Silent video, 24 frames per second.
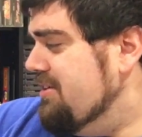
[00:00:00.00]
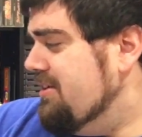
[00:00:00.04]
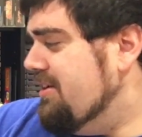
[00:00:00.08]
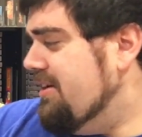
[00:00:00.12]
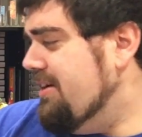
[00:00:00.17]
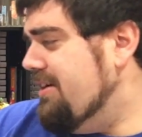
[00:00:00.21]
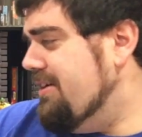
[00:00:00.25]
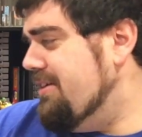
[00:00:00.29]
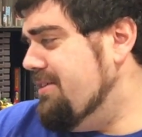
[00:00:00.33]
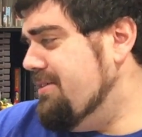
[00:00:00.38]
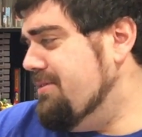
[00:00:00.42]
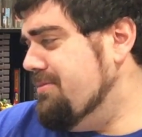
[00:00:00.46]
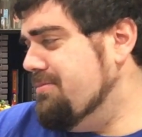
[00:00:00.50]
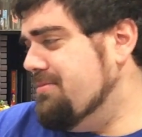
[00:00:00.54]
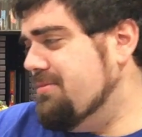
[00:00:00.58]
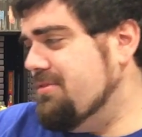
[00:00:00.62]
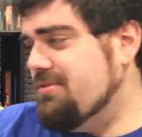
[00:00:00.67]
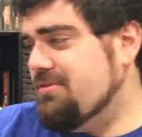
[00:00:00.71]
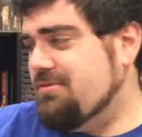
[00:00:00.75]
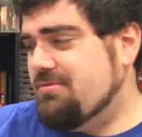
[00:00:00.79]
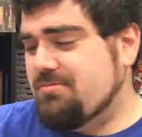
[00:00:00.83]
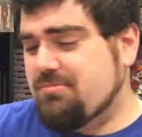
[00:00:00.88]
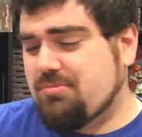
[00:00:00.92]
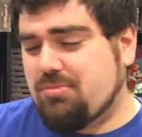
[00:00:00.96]
Um,
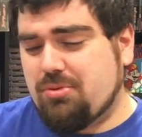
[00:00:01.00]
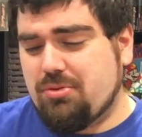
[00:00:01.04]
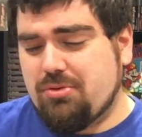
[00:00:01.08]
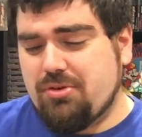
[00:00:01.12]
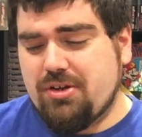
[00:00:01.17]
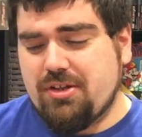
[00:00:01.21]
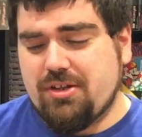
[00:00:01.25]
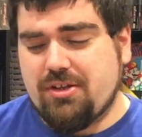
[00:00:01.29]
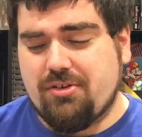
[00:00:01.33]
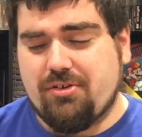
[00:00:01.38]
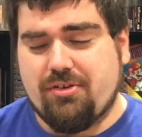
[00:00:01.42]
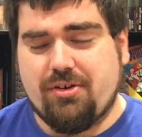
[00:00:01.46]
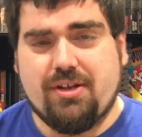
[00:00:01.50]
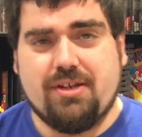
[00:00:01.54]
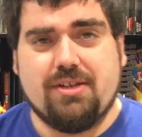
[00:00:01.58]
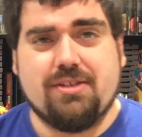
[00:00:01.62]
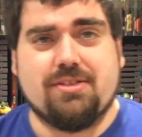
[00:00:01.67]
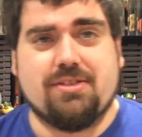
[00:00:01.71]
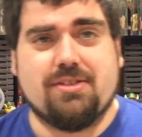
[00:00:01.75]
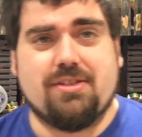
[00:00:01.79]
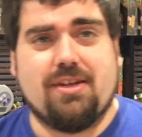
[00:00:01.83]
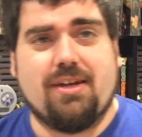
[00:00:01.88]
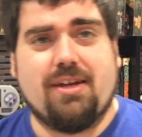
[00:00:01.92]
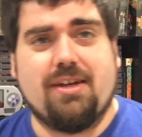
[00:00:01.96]
pretty
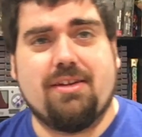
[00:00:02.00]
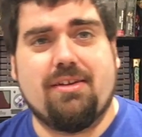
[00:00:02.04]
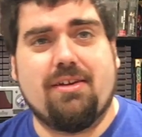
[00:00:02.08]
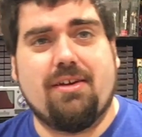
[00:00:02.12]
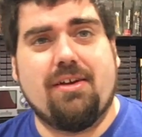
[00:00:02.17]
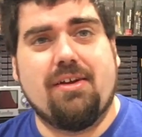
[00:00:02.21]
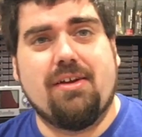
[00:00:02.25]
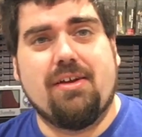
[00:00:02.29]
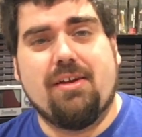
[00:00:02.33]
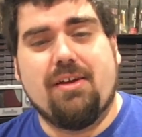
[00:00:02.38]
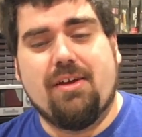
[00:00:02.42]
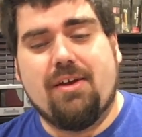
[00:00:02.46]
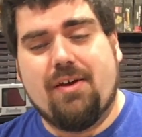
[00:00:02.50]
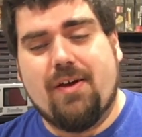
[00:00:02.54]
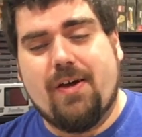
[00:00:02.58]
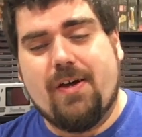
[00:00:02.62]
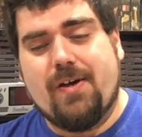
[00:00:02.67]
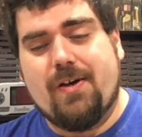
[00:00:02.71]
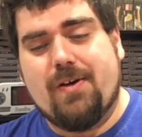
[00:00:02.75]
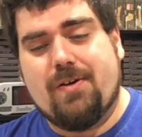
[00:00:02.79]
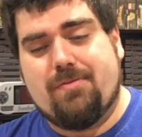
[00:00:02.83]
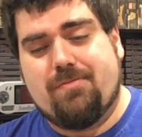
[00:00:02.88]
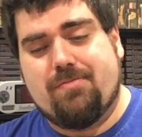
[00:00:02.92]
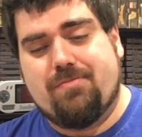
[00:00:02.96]
crazy. I
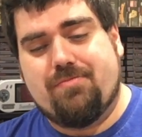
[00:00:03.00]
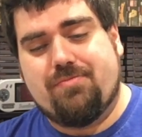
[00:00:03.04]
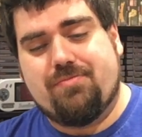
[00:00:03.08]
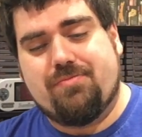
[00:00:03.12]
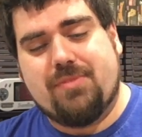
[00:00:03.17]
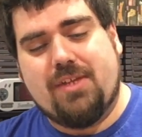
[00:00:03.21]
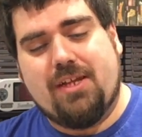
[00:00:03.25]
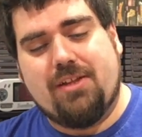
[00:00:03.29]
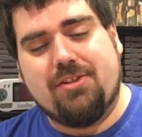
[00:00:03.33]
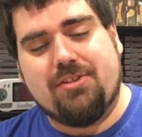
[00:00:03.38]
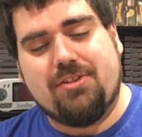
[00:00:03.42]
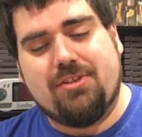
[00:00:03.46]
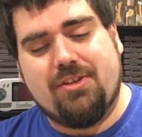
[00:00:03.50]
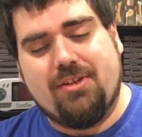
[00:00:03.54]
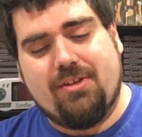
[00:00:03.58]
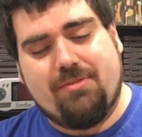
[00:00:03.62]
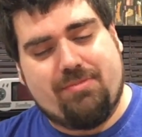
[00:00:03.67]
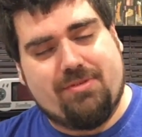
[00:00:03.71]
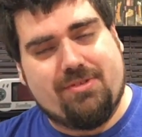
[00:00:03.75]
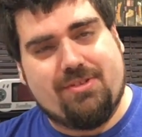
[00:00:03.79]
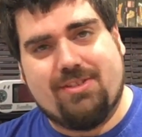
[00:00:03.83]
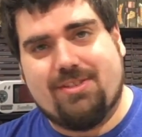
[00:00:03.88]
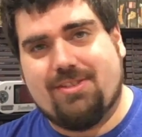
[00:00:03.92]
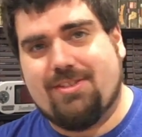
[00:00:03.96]
um, I looked it up
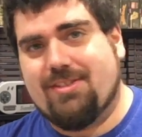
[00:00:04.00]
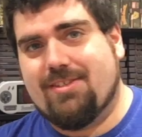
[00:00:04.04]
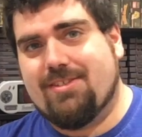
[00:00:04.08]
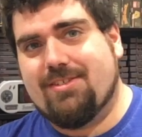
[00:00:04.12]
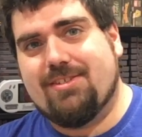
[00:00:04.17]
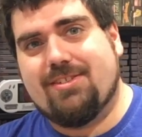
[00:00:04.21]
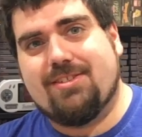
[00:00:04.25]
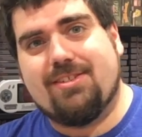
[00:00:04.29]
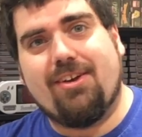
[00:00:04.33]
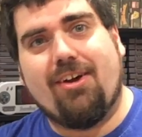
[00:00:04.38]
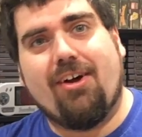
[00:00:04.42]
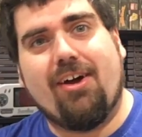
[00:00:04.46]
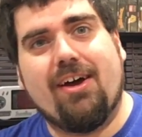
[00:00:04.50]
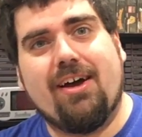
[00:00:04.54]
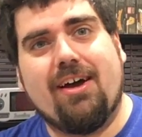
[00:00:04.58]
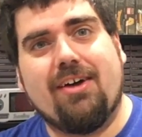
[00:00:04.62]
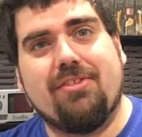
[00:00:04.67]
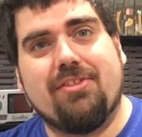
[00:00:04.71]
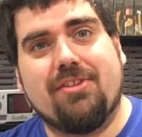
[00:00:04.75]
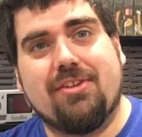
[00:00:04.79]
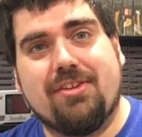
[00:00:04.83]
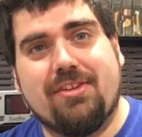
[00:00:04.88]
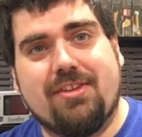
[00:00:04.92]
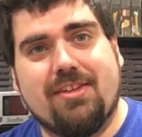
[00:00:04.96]
and just, just saw how
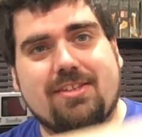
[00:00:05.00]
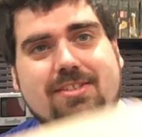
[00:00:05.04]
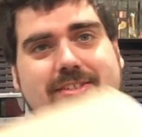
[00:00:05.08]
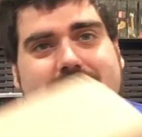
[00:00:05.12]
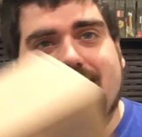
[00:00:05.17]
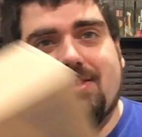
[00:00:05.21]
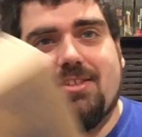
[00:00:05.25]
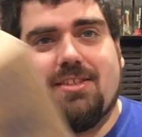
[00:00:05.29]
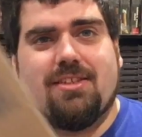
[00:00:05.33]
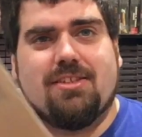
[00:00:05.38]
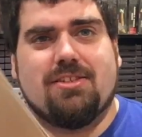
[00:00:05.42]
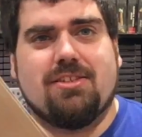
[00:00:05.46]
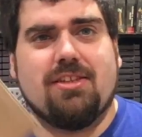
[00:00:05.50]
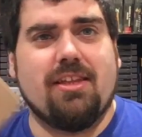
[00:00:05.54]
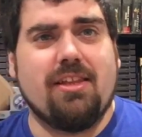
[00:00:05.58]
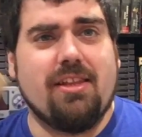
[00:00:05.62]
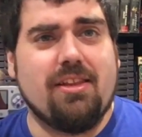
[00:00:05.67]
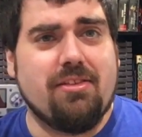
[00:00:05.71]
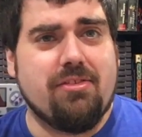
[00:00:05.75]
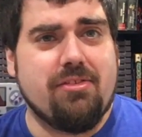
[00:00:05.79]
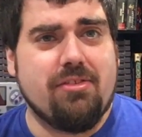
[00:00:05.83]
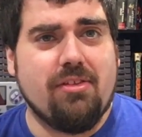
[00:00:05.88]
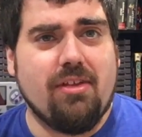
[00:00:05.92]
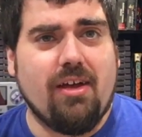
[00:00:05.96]
the distance in this,
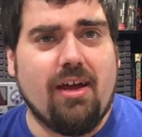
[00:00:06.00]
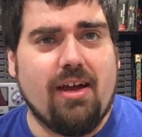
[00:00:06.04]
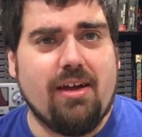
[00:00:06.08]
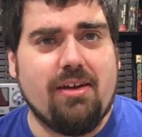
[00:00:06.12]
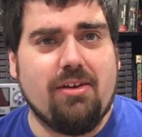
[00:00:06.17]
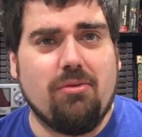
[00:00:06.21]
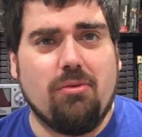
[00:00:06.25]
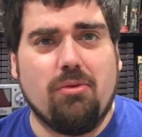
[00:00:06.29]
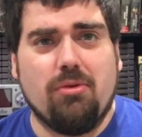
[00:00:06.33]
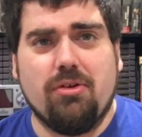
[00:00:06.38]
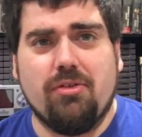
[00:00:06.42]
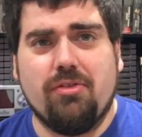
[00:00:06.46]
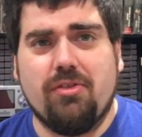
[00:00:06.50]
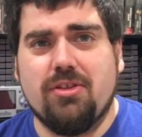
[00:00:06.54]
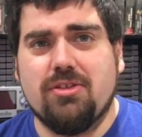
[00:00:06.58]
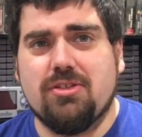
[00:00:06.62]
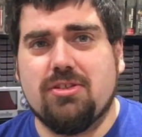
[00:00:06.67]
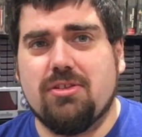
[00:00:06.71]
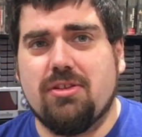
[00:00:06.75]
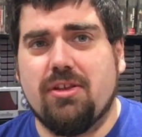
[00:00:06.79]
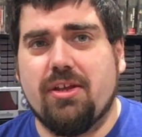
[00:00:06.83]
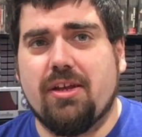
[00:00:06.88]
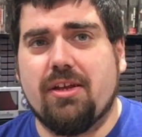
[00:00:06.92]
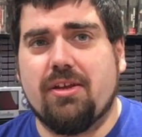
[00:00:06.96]
and I had ordered this
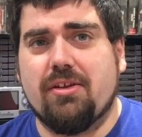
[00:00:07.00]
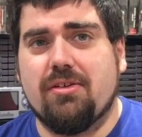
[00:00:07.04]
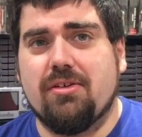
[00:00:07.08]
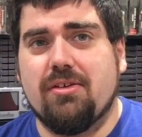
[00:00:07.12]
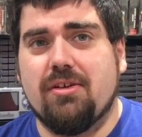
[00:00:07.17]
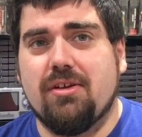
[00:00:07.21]
like